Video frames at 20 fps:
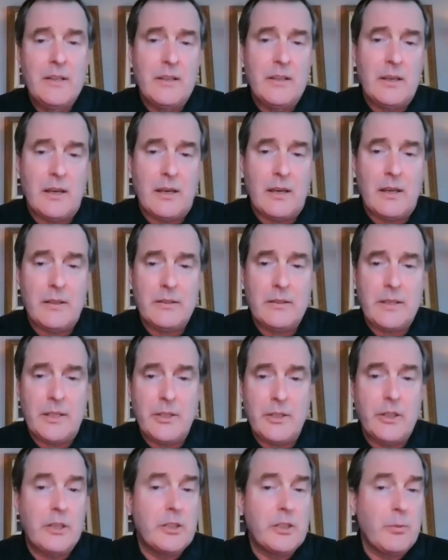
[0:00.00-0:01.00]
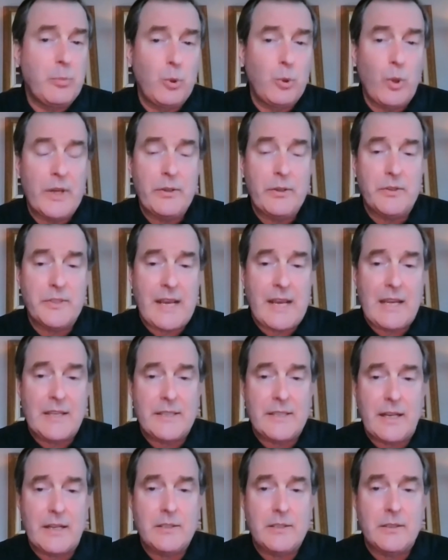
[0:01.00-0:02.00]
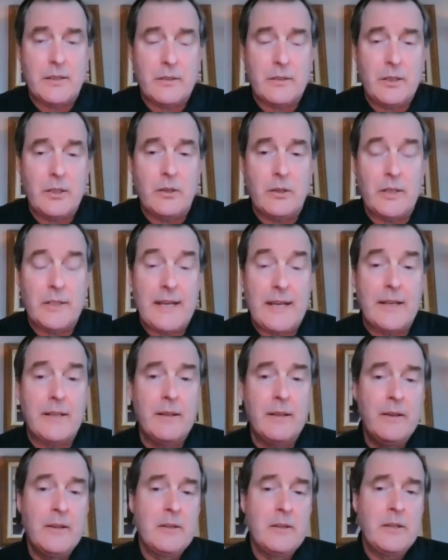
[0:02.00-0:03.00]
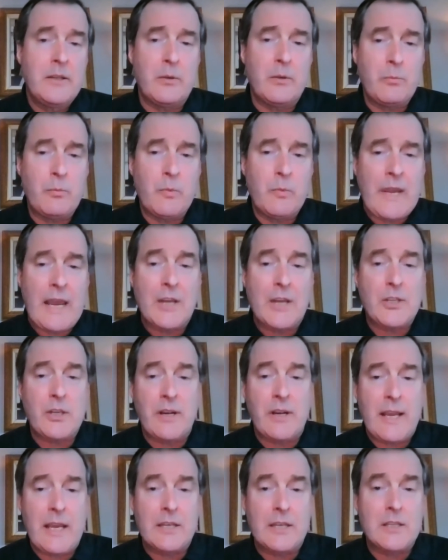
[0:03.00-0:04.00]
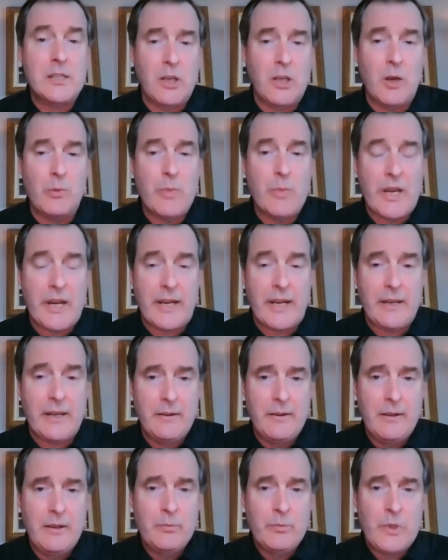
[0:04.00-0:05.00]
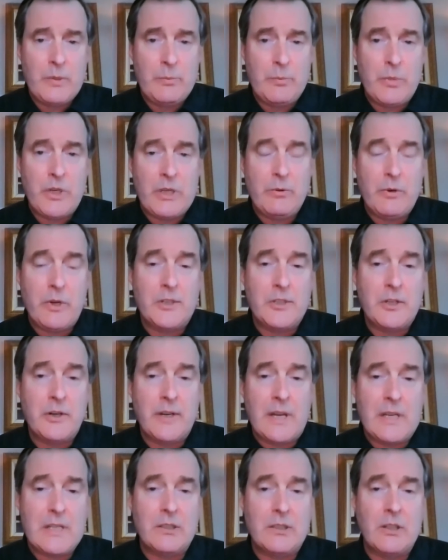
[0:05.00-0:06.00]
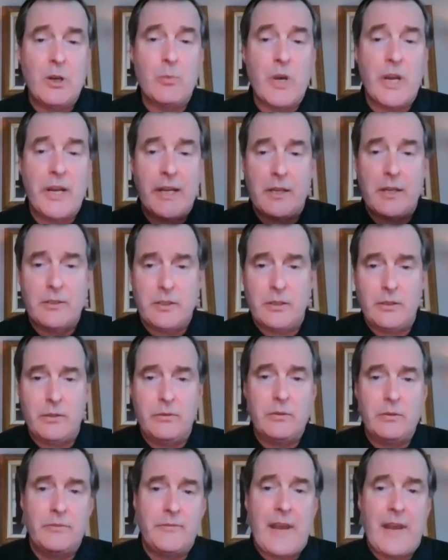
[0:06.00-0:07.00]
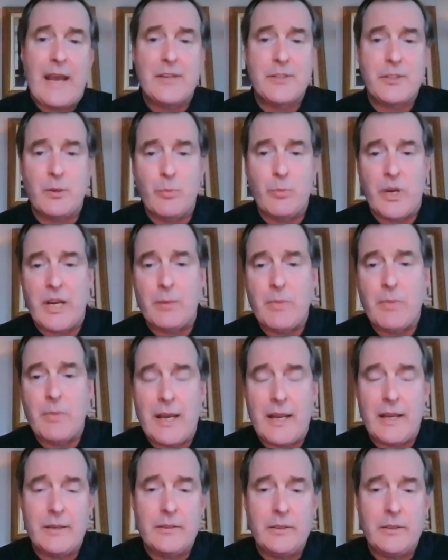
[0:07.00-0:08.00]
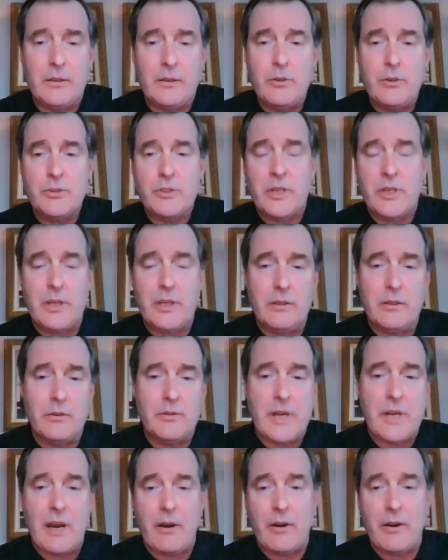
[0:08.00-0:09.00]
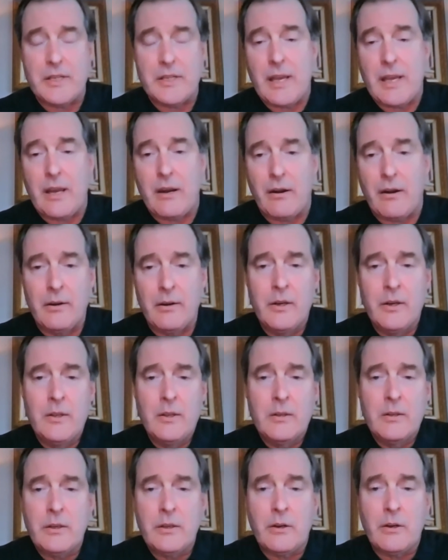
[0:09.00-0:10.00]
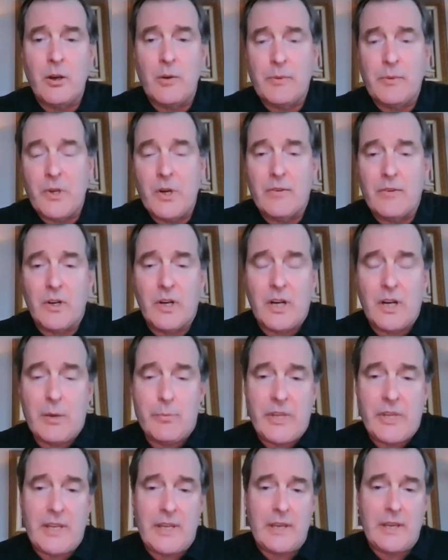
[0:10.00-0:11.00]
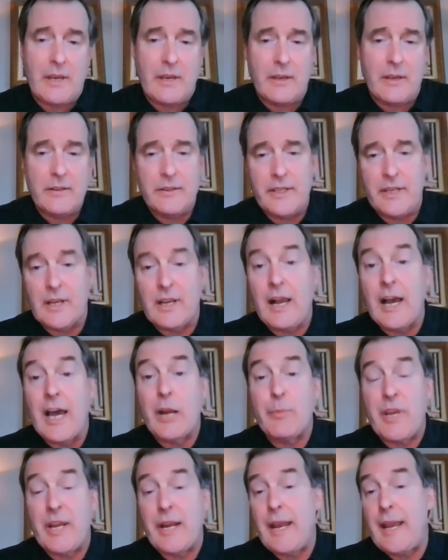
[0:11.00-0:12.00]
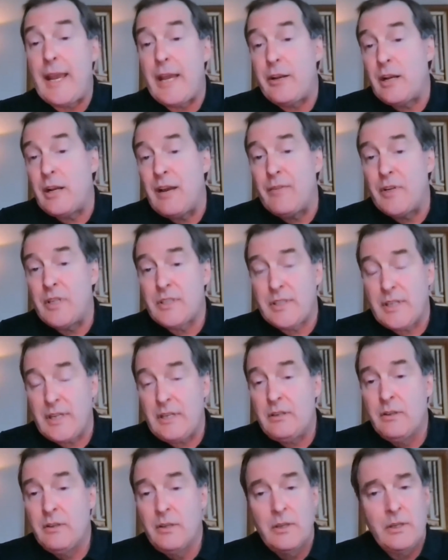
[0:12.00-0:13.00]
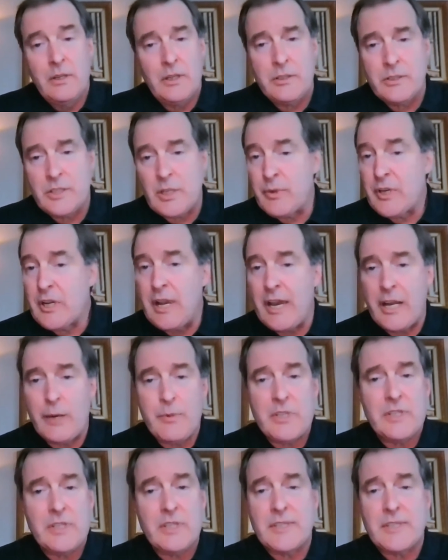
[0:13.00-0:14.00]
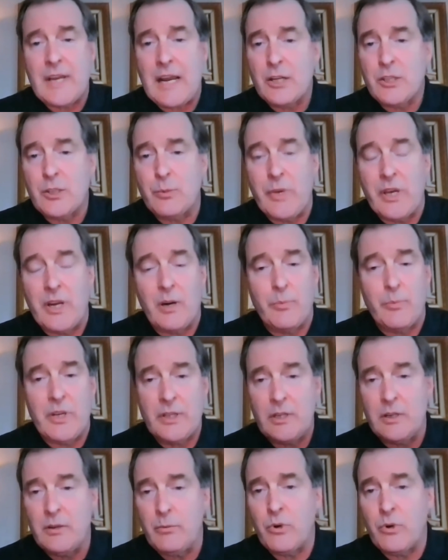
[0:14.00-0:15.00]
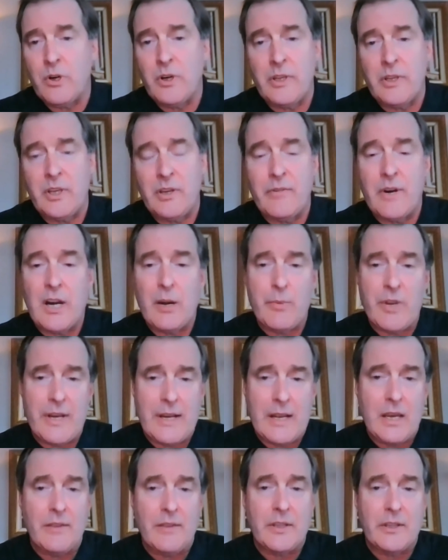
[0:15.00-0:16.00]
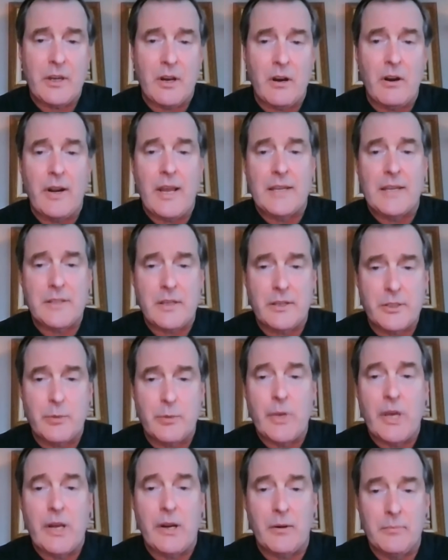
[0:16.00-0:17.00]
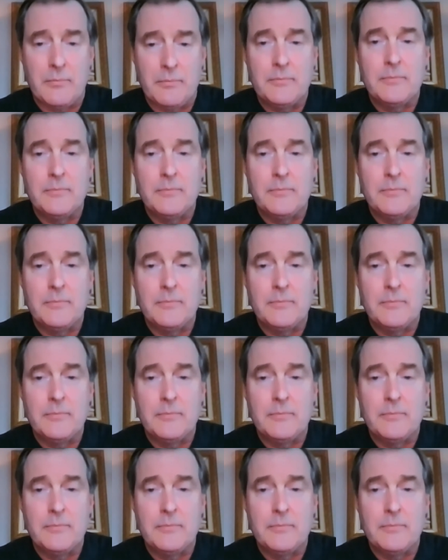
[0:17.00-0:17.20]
yeah. uh, then you can deploy those assets to, you know, you take, you know, cash on hand, slow money, but you want to turn that slow money into faster money by, you know, using it in those areas that are, you know, hopefully overcome the, uh, the economy at hand. And obviously in some economies, the stocks are better, but, you know, we're in the environment now that the hard assets are better.